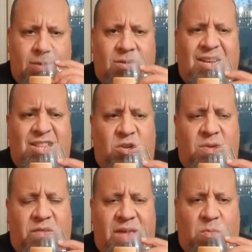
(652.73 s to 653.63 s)
You get a little
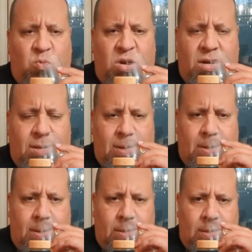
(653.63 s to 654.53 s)
bit of that wood,
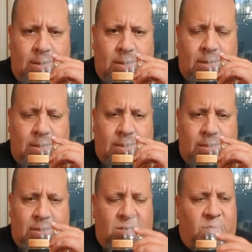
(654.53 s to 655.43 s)

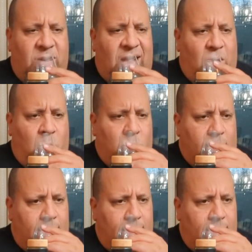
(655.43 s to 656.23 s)
a little bit of that oak.